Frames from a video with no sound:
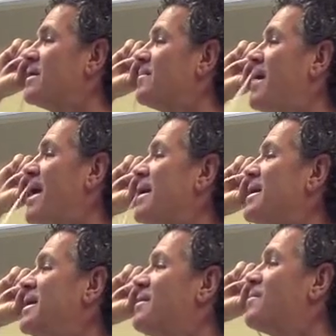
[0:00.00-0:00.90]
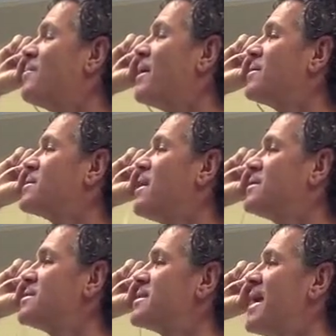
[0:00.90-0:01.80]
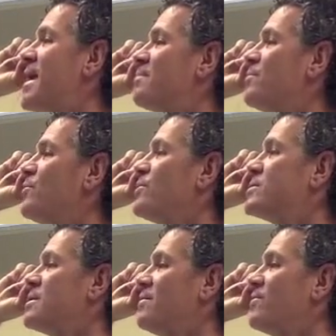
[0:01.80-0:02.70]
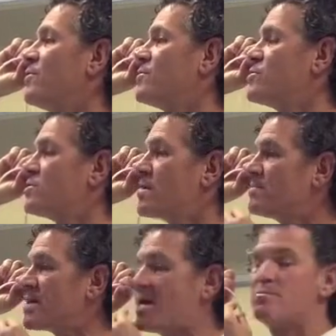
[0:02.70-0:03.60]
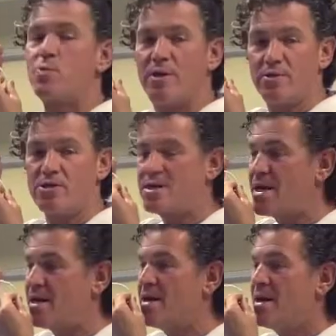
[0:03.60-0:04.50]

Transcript: the body, the peristalsis can't pull this thing further. So sometimes what you'll see